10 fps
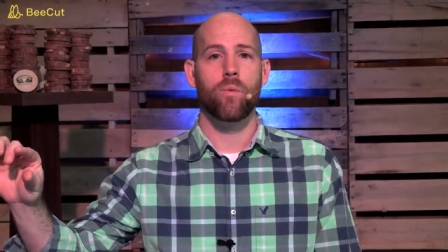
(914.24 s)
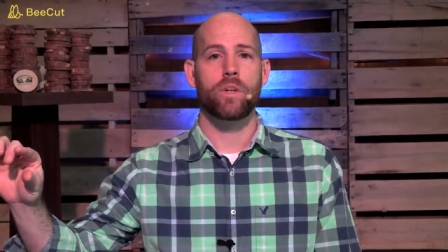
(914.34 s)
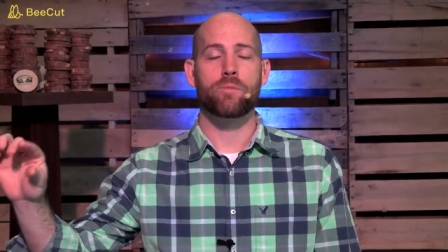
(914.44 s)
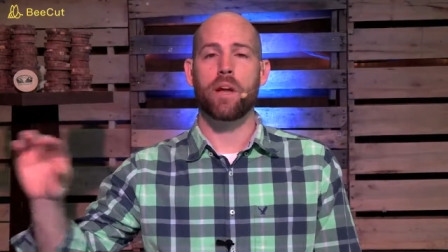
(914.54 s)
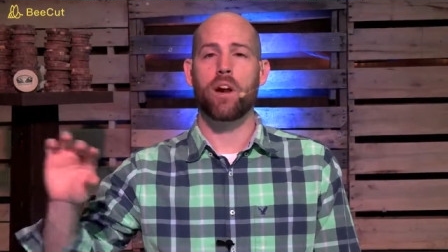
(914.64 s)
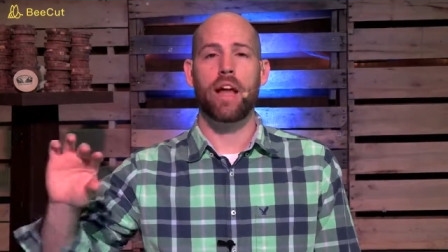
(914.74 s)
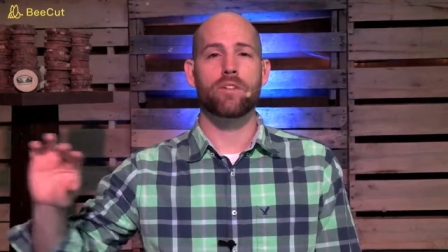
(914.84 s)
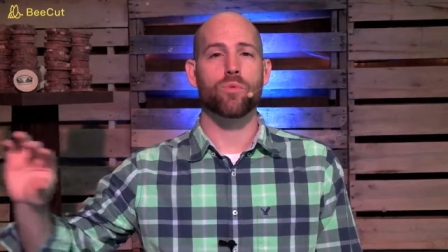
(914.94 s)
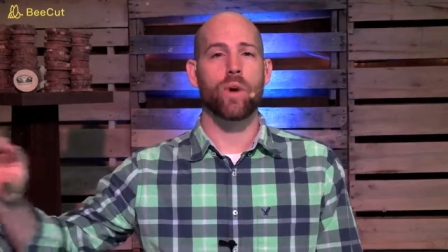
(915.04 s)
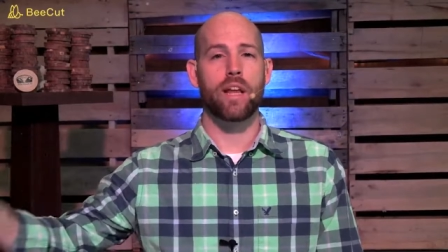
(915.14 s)
We spend our
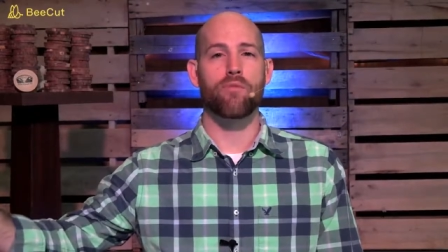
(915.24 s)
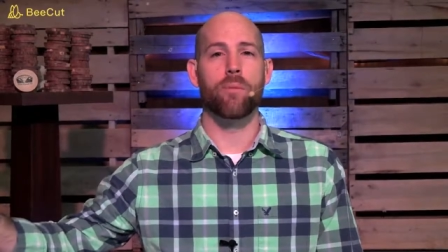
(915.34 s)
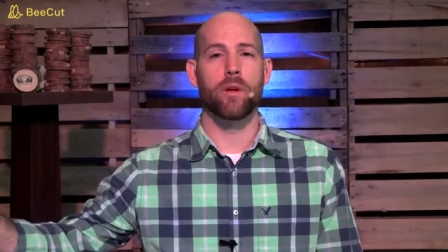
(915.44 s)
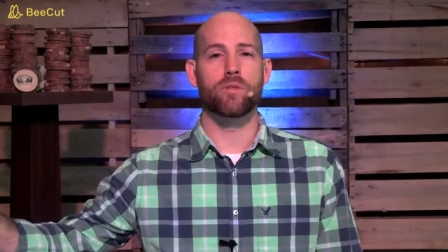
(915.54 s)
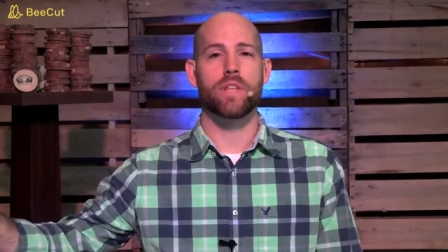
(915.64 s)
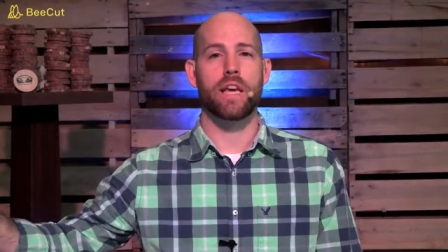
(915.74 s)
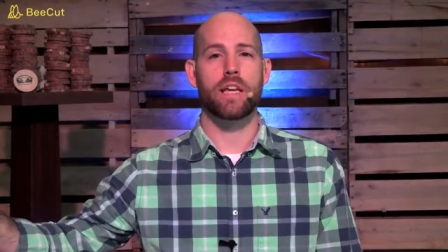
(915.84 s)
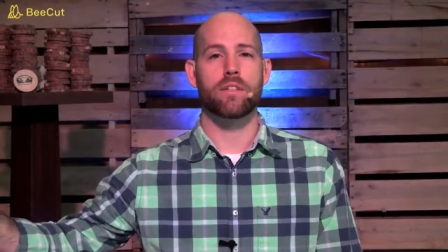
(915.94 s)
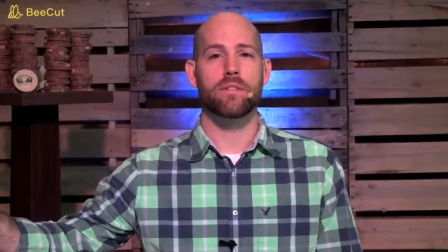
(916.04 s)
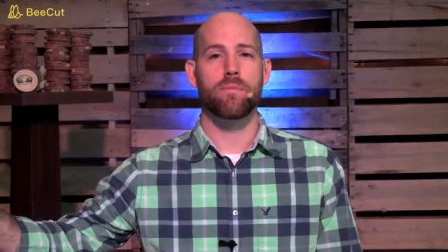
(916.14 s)
lives running from those
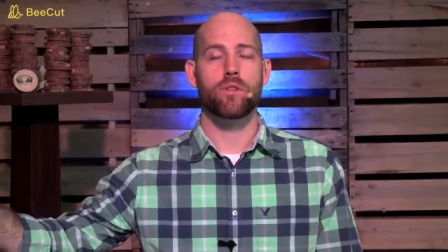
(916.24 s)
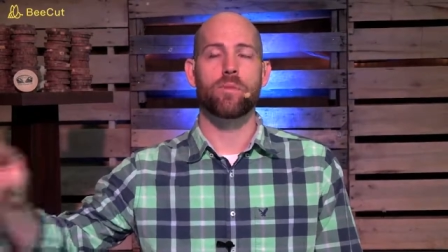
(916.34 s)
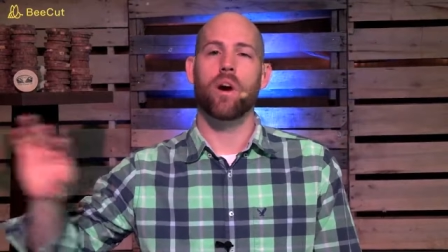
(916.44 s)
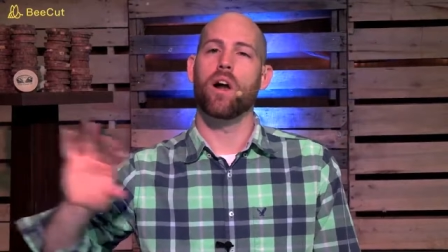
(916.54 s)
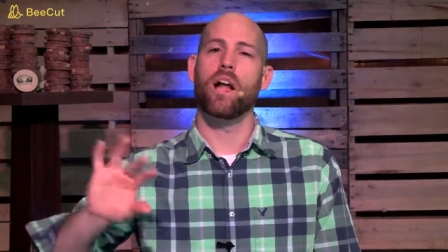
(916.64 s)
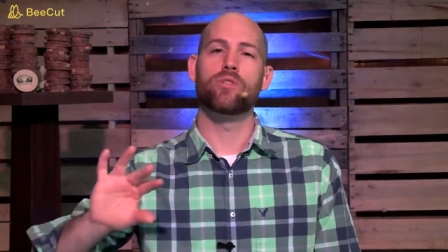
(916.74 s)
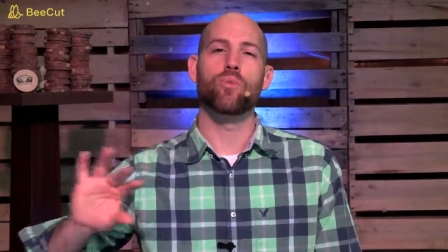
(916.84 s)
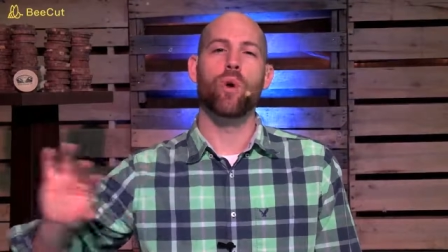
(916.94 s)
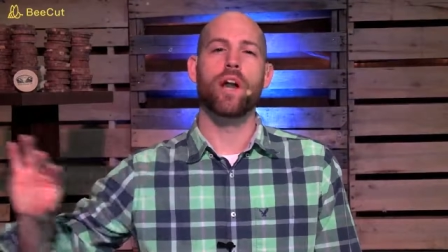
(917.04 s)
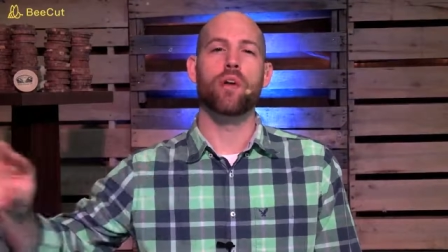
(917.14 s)
things. We spend our lives
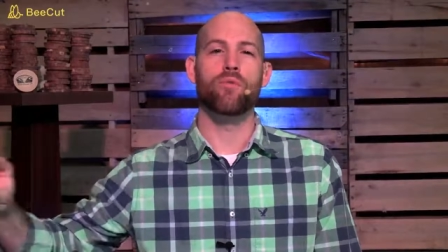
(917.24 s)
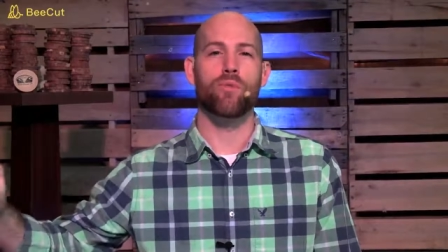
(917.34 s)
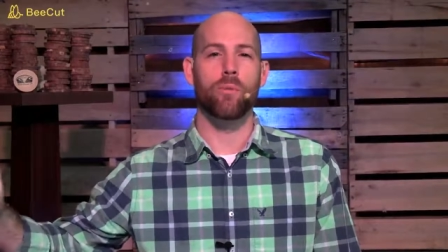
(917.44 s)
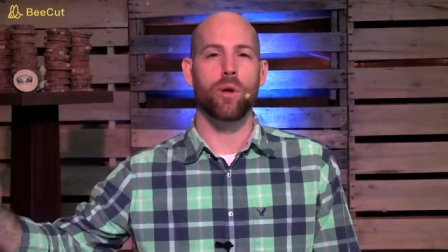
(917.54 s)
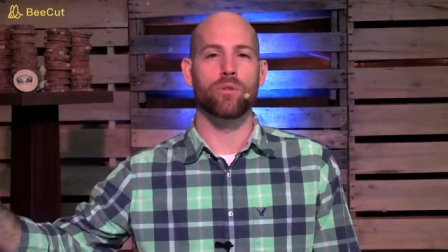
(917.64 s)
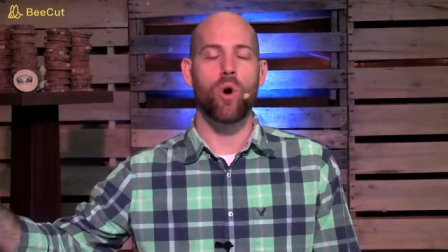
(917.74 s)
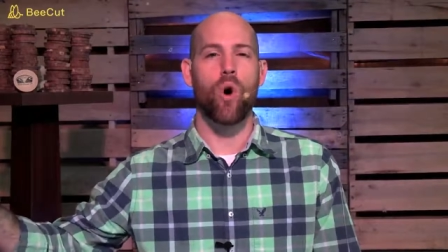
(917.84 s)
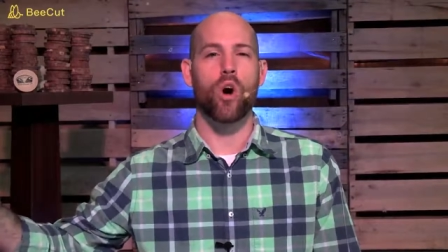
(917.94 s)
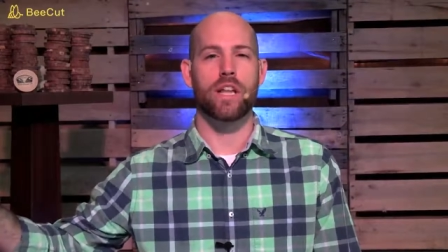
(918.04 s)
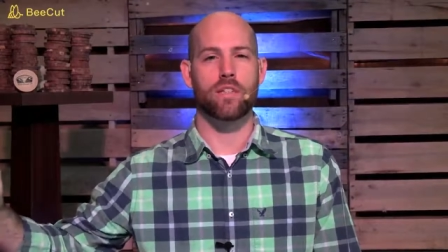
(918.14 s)
running from those
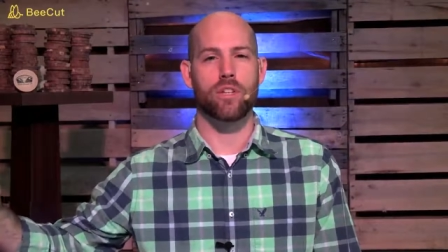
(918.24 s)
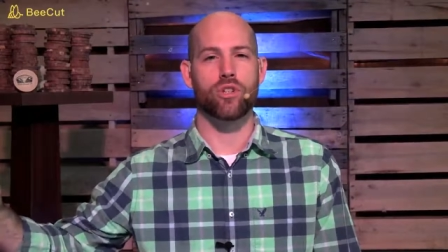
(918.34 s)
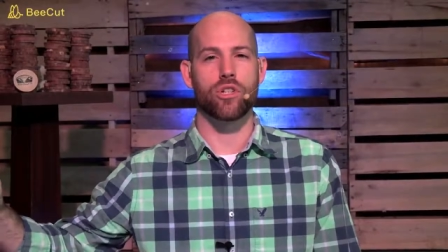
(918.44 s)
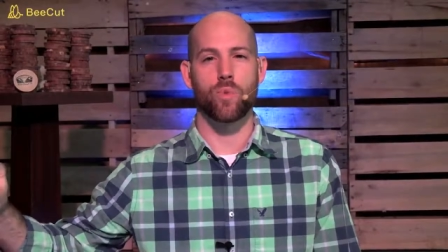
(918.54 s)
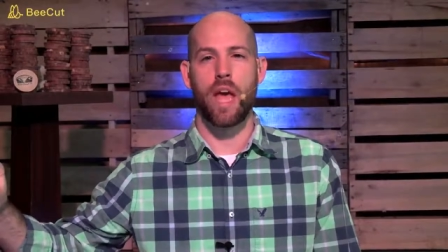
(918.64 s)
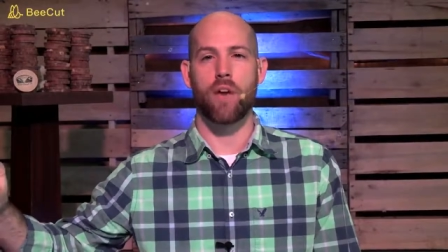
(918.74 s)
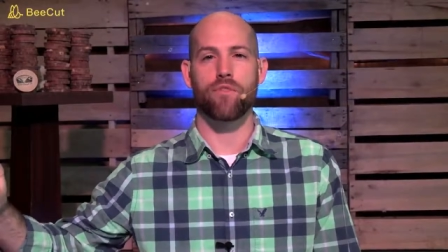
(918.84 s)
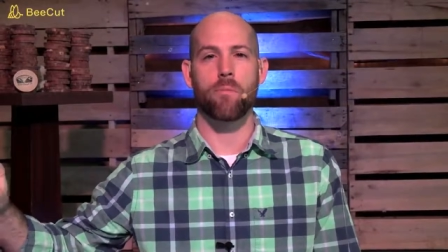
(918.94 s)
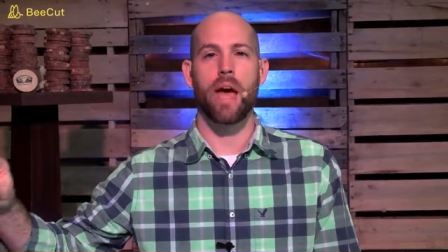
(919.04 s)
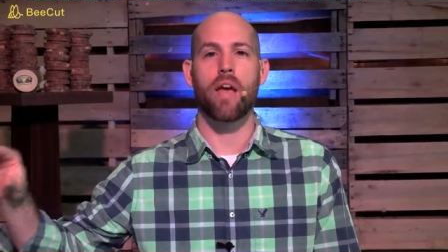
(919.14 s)
hard decisions we have
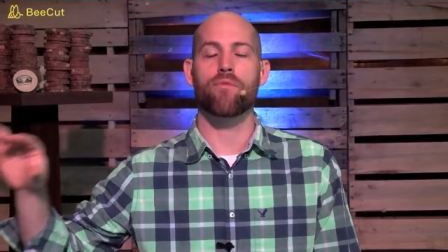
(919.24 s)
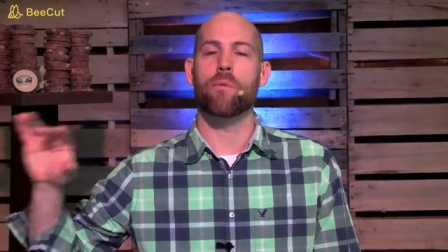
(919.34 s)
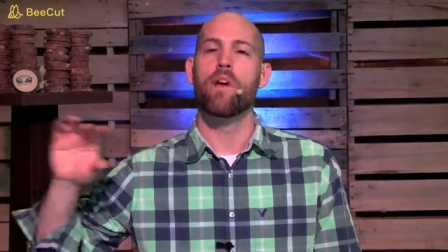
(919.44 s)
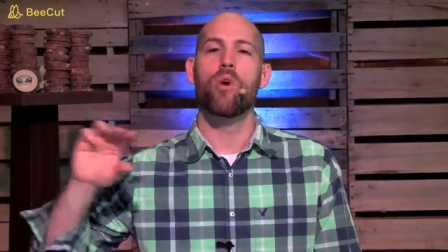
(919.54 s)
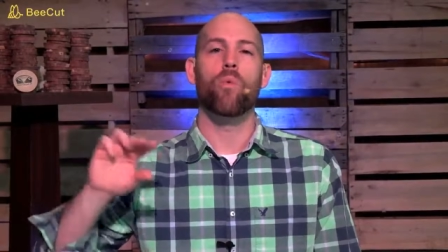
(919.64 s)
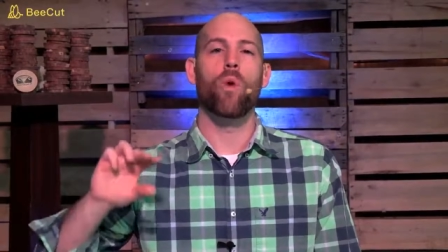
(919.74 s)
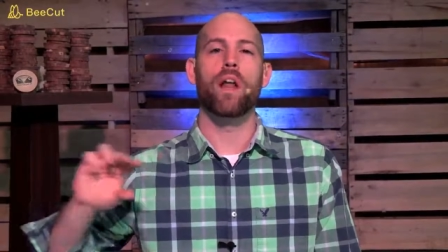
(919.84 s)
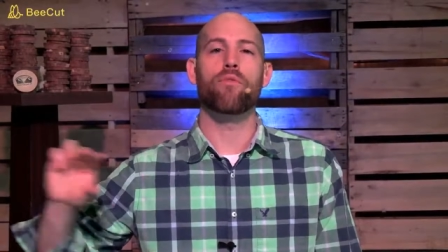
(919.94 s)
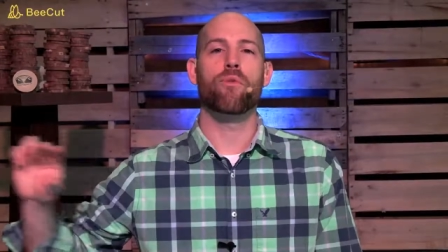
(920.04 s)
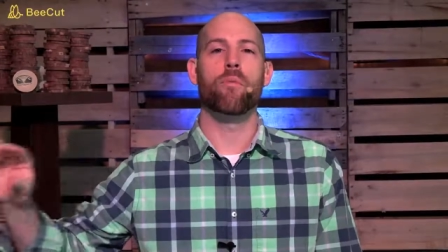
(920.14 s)
to make, from
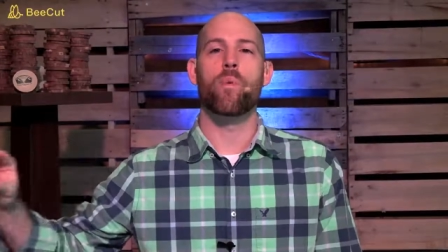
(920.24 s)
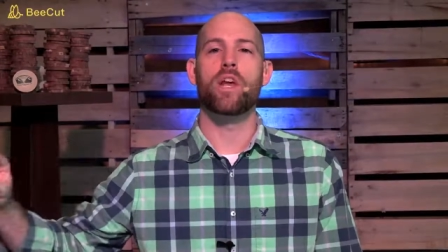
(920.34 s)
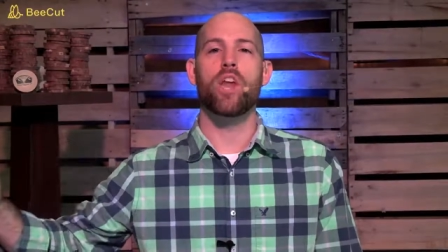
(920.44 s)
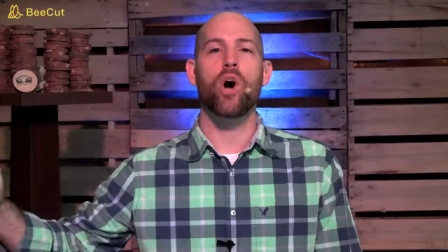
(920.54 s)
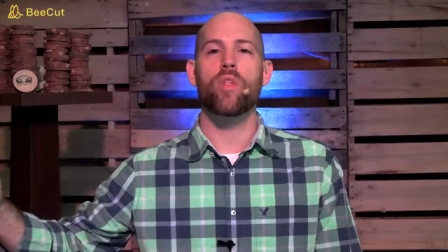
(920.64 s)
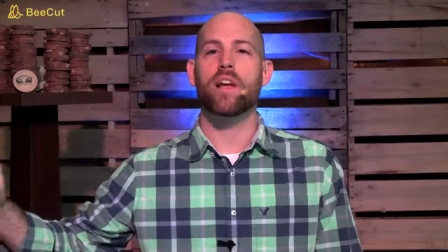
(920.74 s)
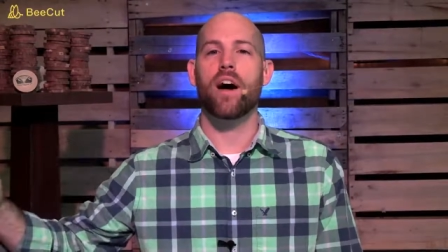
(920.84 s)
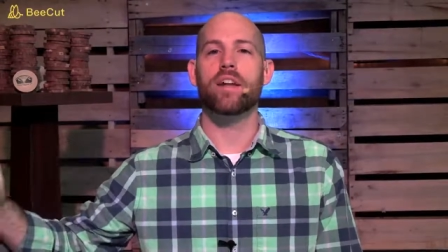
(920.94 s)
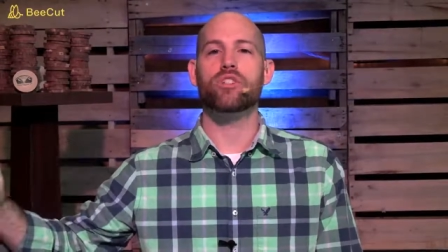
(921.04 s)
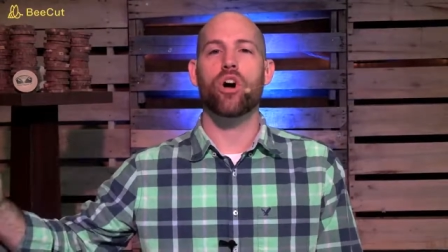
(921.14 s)
running from when we know that
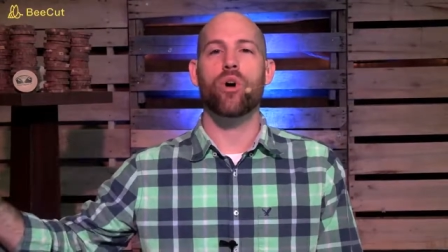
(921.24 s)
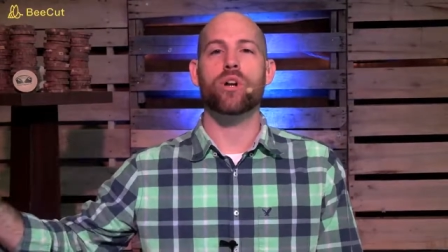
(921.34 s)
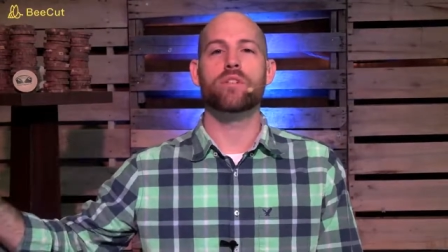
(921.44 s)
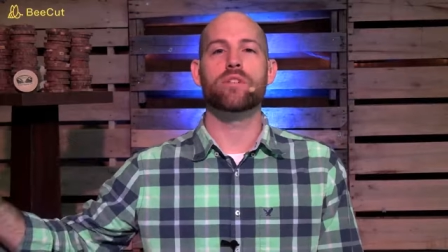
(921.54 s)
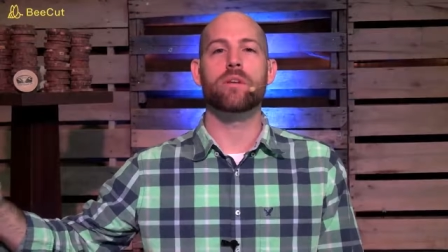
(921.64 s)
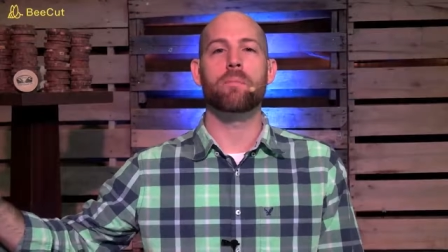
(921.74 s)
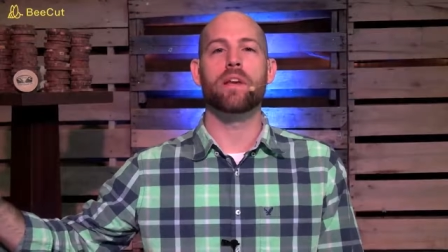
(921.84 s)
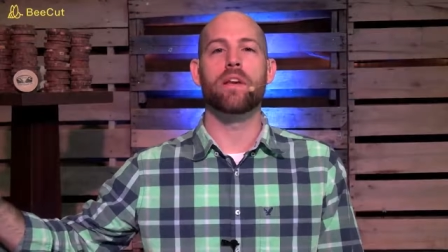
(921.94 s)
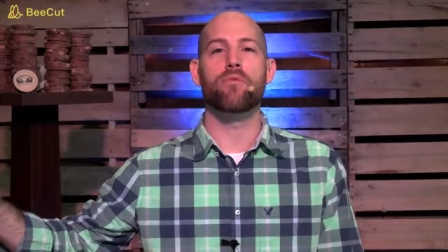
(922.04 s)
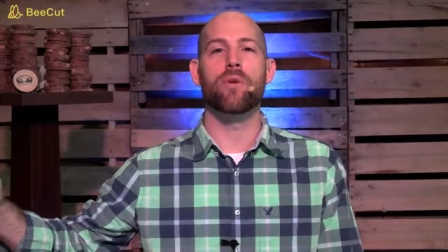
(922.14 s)
God has called us to
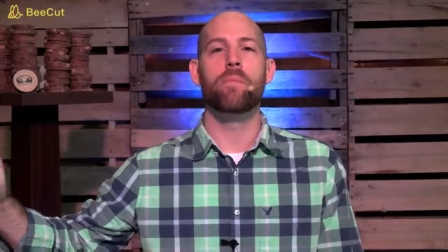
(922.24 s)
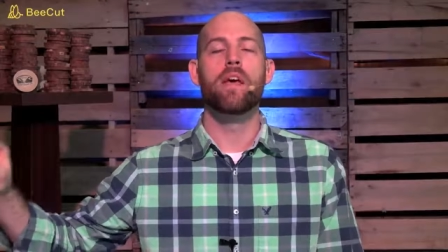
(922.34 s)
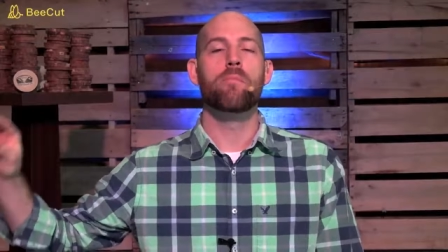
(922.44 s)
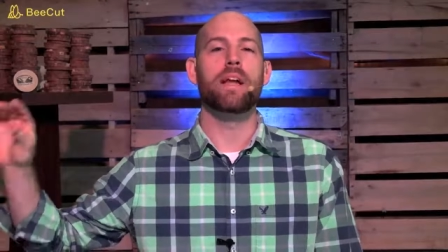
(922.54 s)
something different.